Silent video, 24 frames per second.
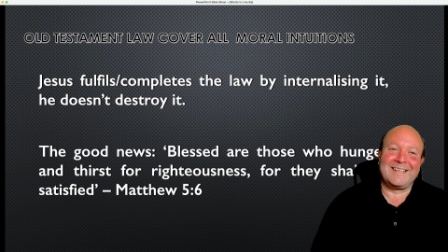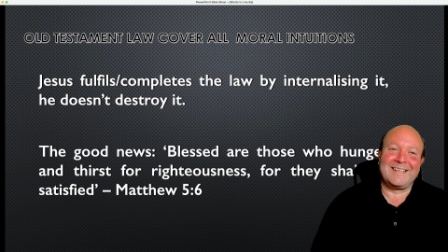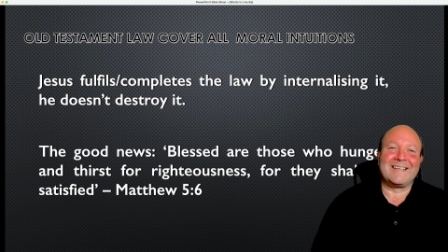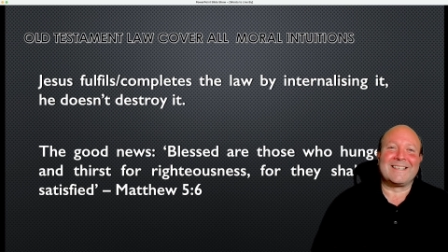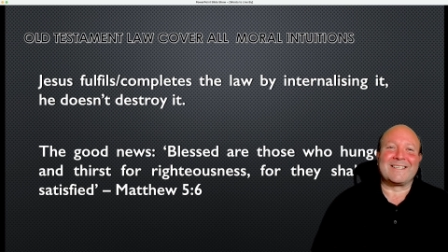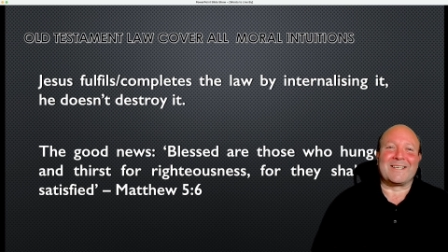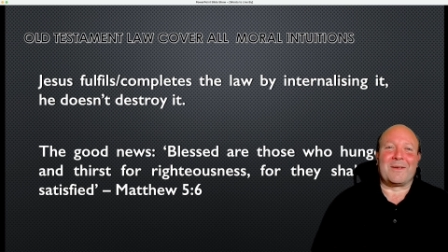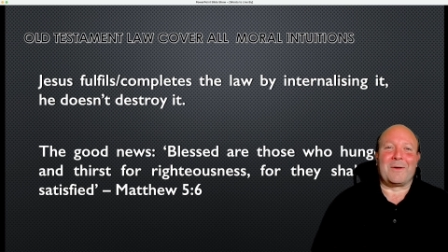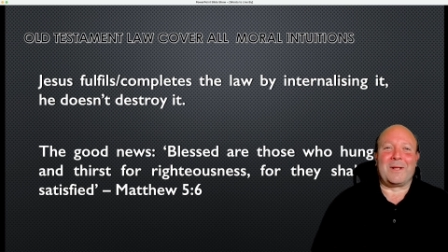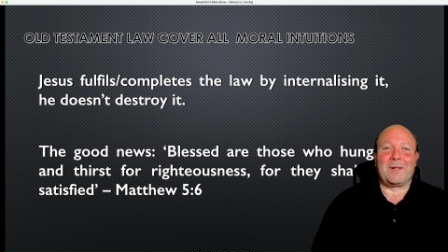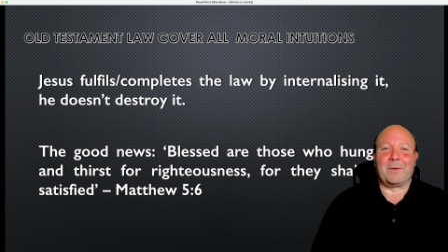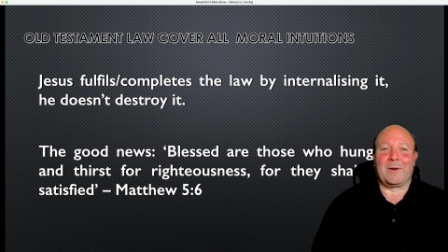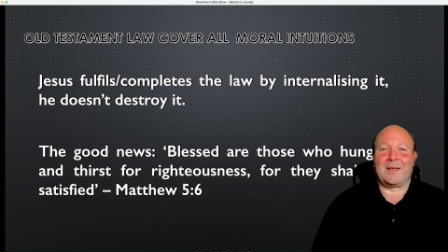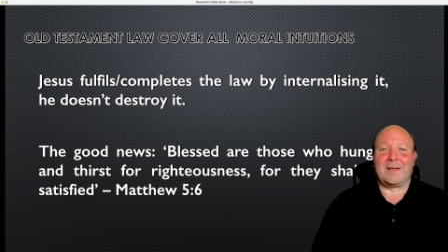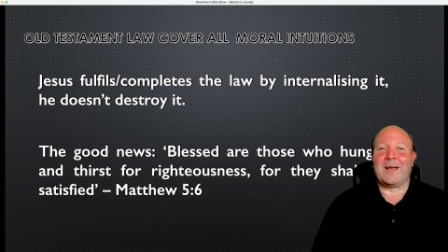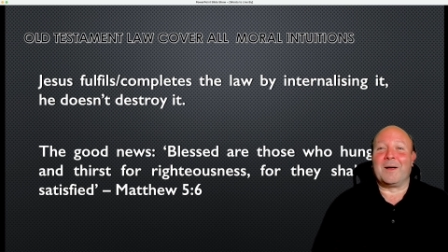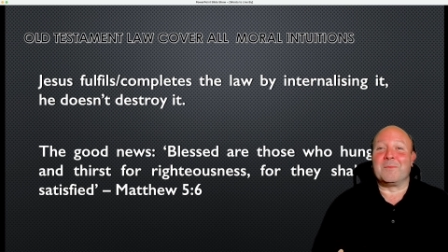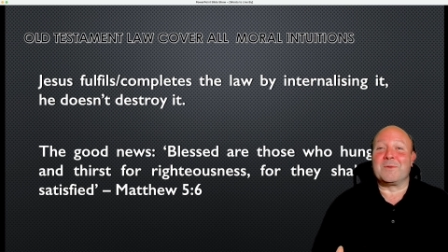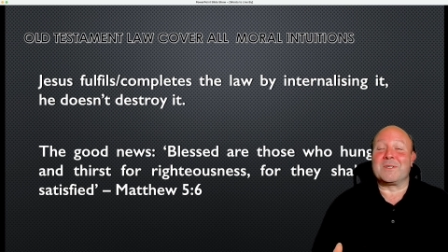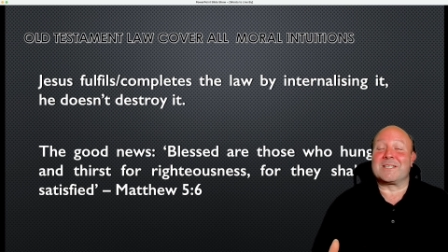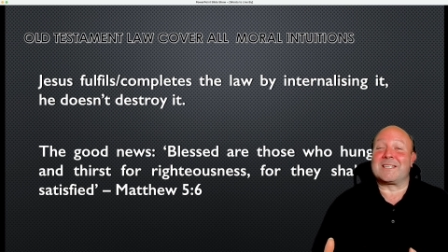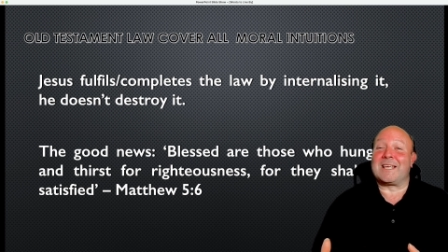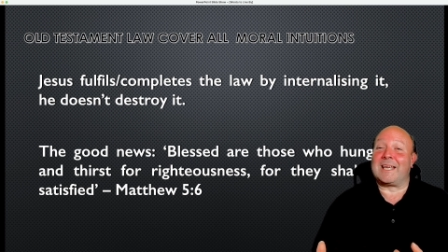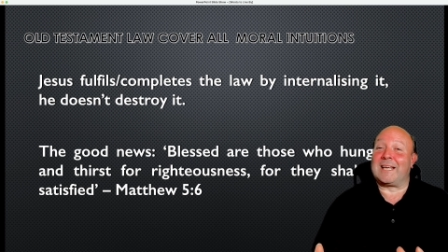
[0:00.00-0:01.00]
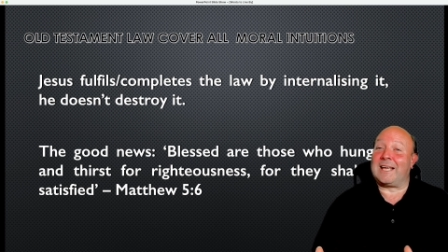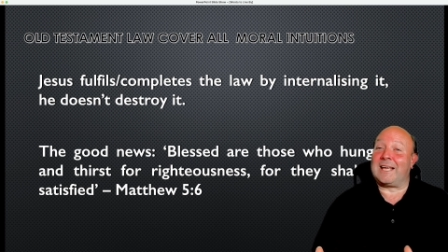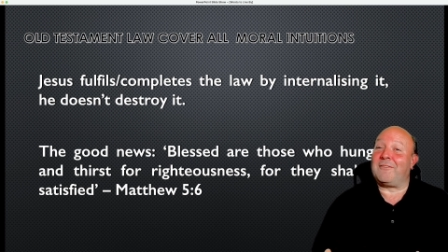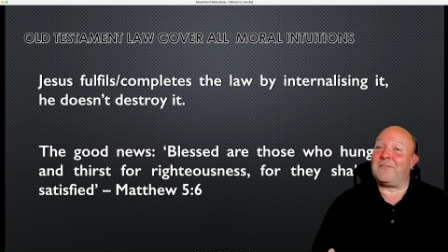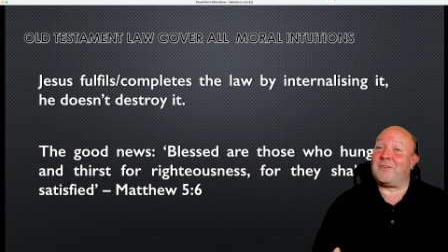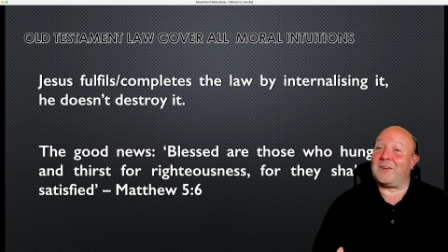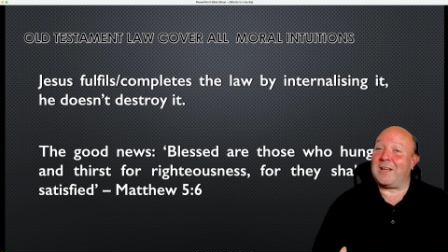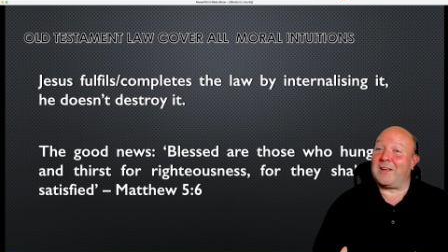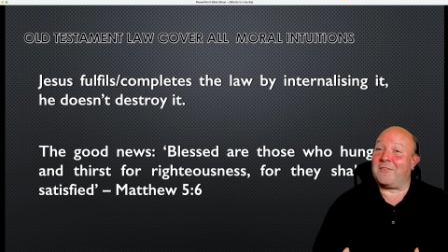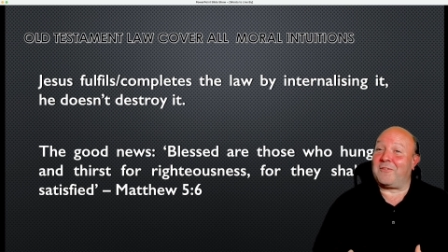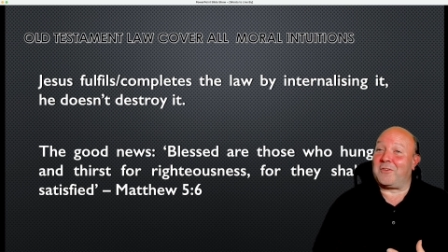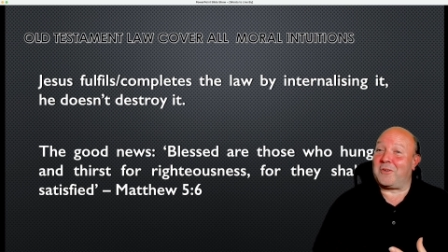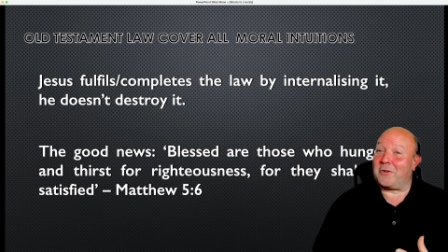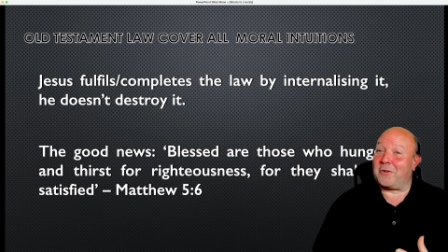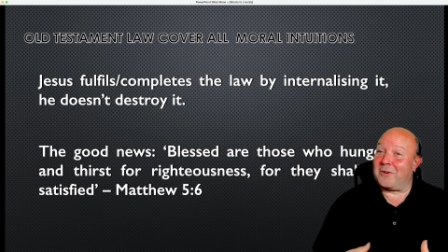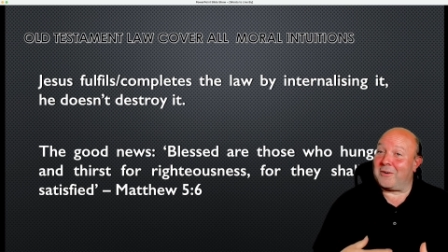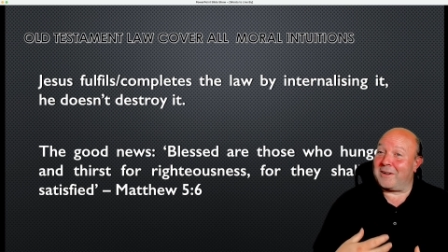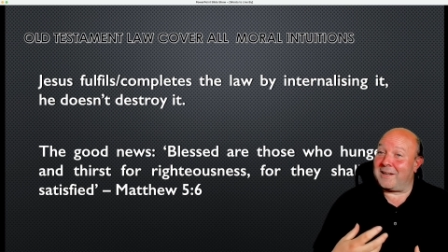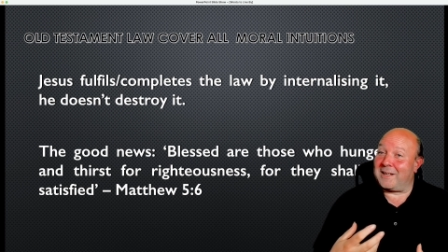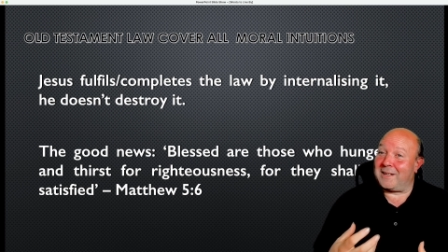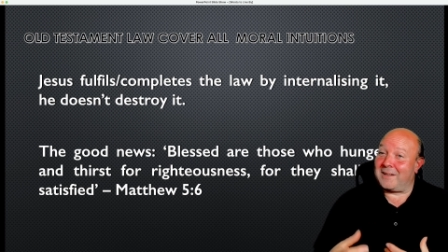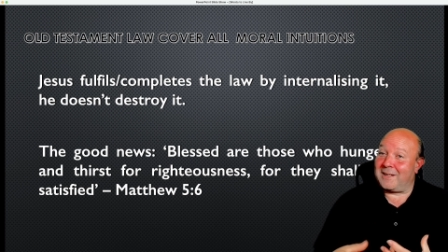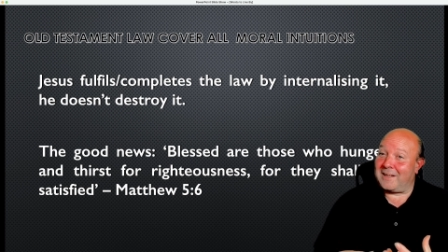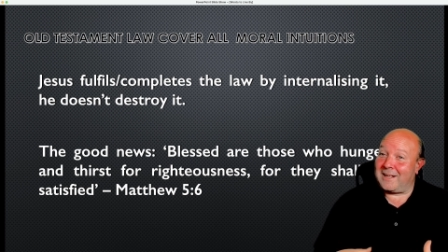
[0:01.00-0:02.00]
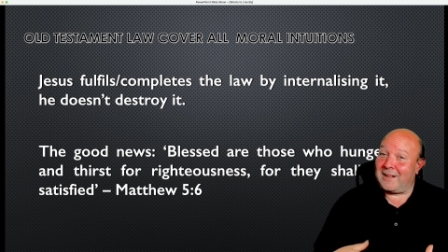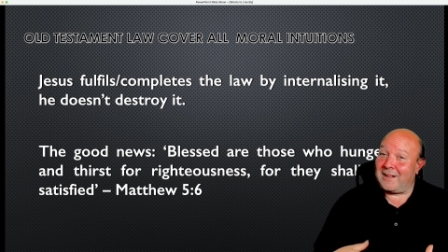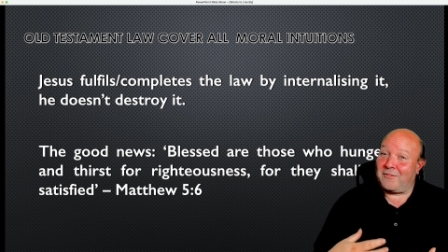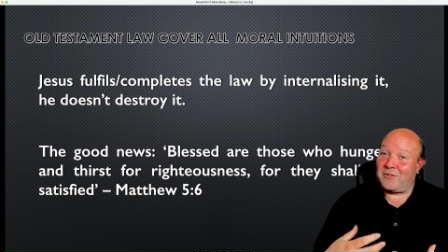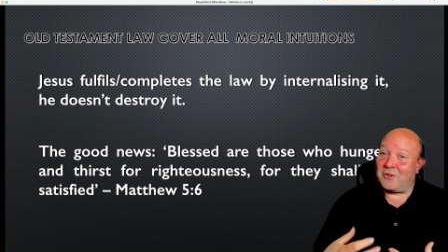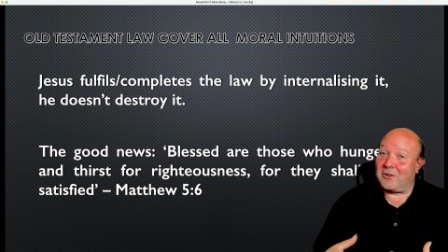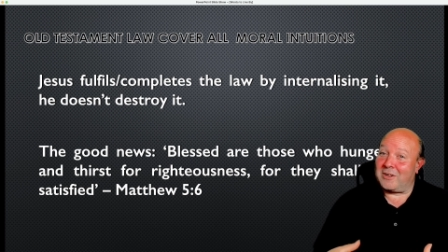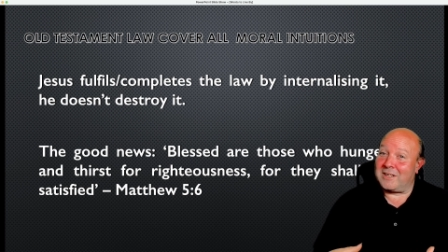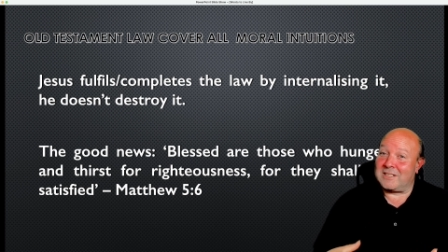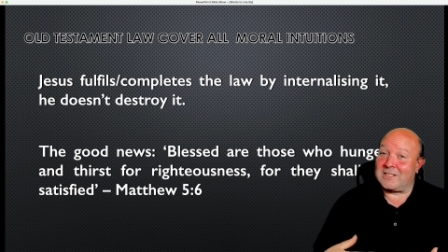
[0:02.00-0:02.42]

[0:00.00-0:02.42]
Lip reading: So anyway, I'm just saying, if you're